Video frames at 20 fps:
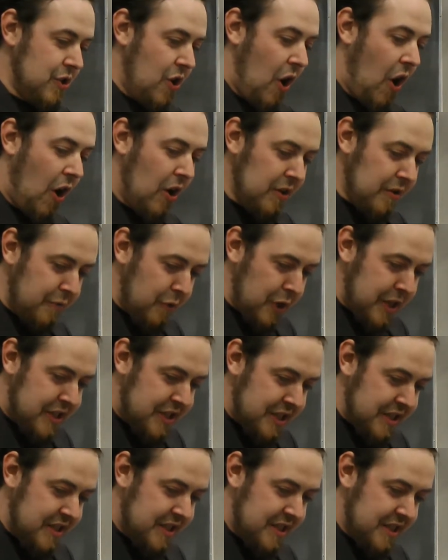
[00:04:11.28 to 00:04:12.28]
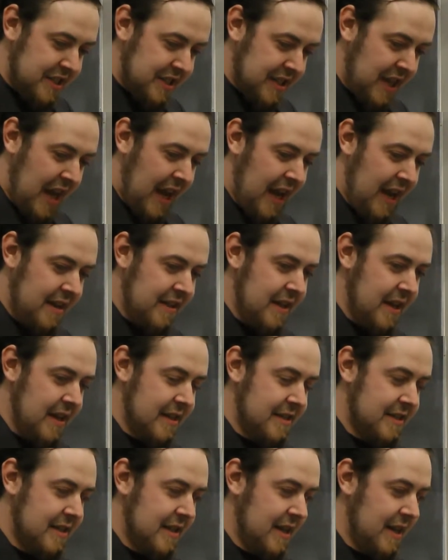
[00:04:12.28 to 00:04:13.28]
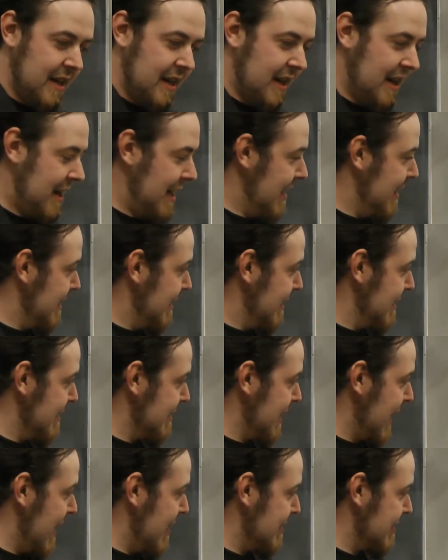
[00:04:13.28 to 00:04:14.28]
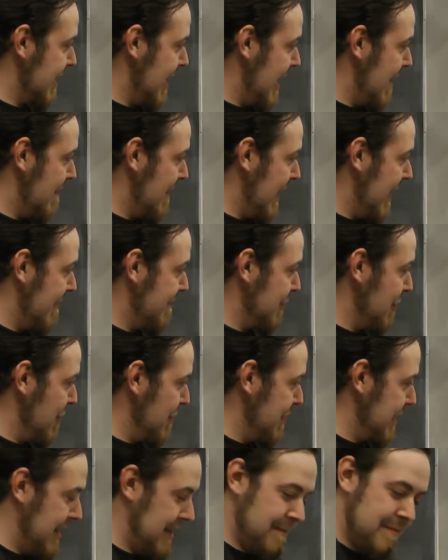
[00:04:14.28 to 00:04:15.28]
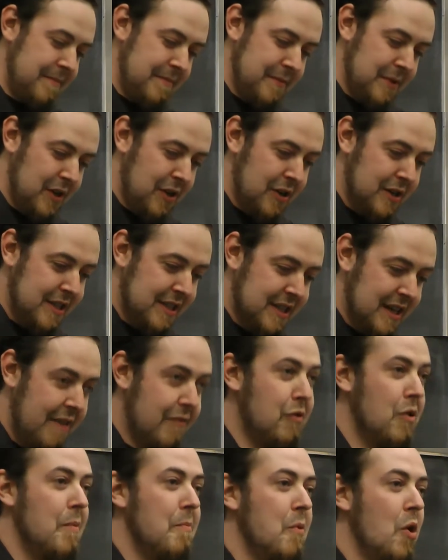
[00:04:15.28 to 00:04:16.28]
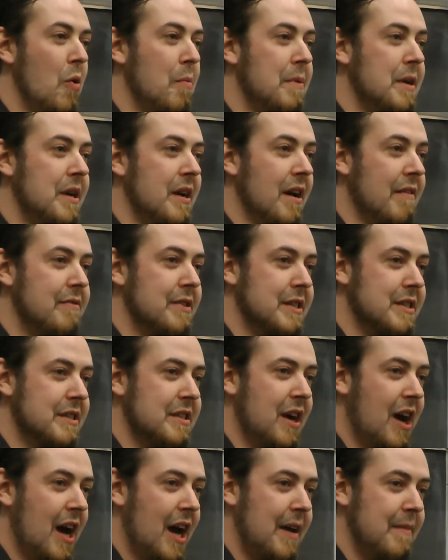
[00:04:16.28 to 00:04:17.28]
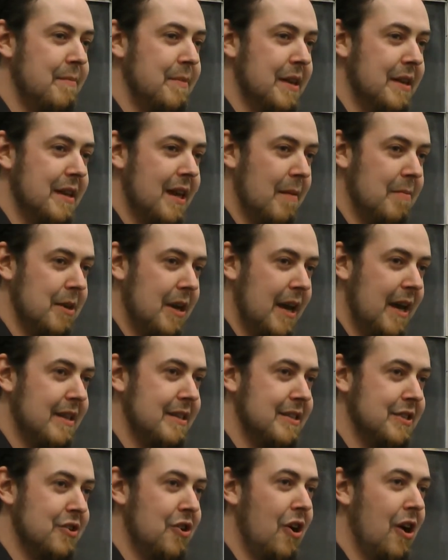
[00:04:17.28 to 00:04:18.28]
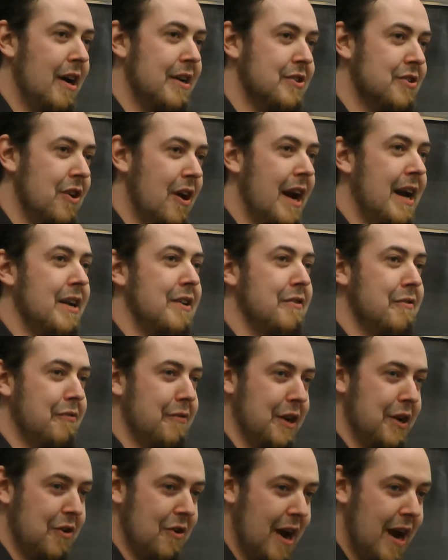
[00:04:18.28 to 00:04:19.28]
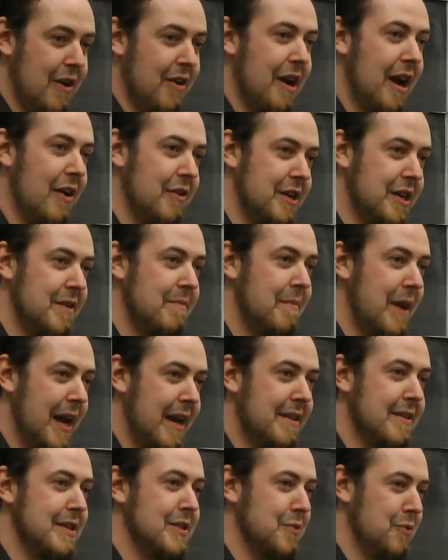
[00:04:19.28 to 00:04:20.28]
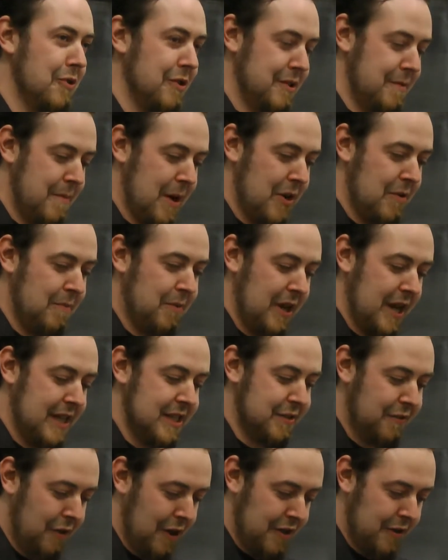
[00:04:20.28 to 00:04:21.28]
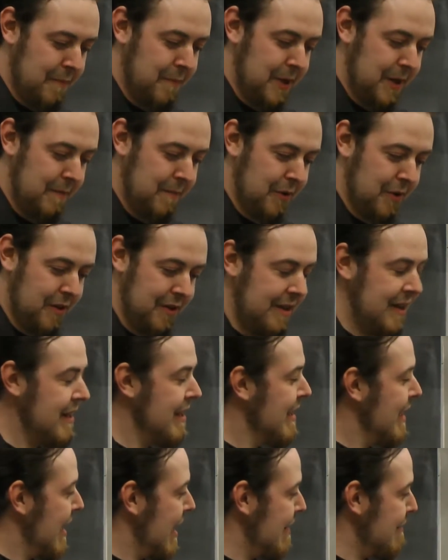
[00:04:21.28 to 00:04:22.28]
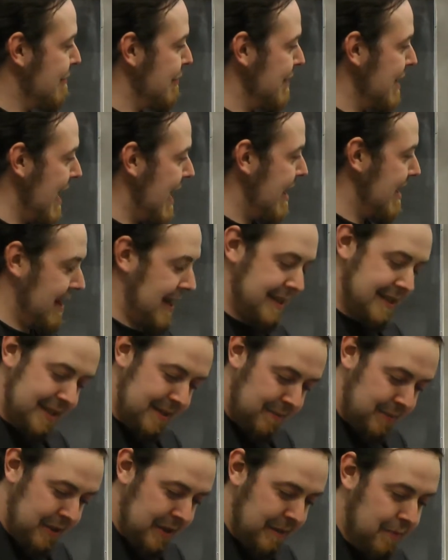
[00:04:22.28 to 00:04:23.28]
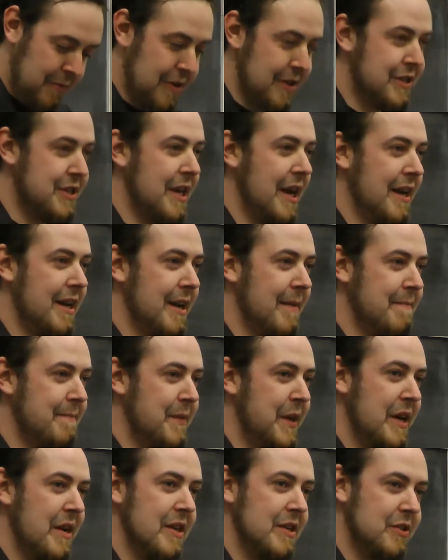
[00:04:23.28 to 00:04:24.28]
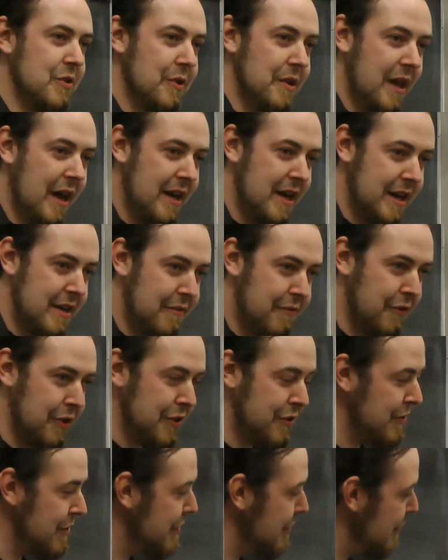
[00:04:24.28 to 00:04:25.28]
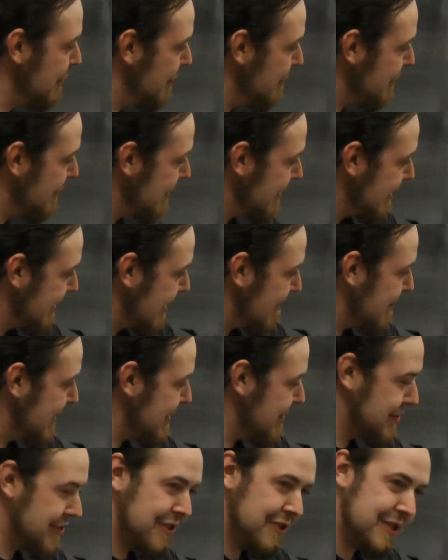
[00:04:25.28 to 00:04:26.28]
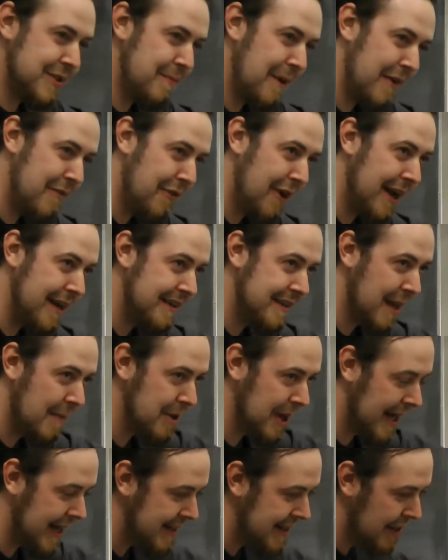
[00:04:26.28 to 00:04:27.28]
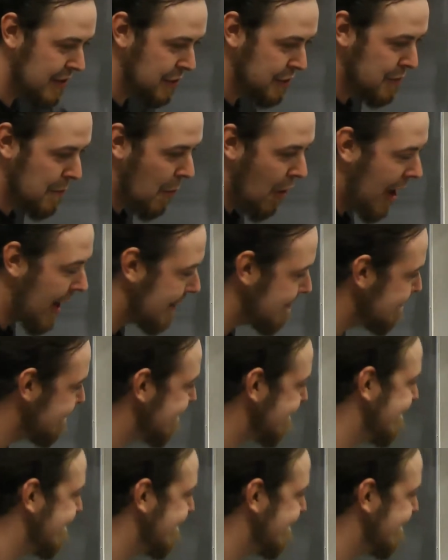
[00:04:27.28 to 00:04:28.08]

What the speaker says: All of which is to say that in the entire time I have known him, there is never a moment of his time that Gabriel is not trying to figure out how he can make this world a better place for other people. And for that, I deeply appreciate him. So without any further ado, let me introduce my friend Gabriel Nadeau-Dubois.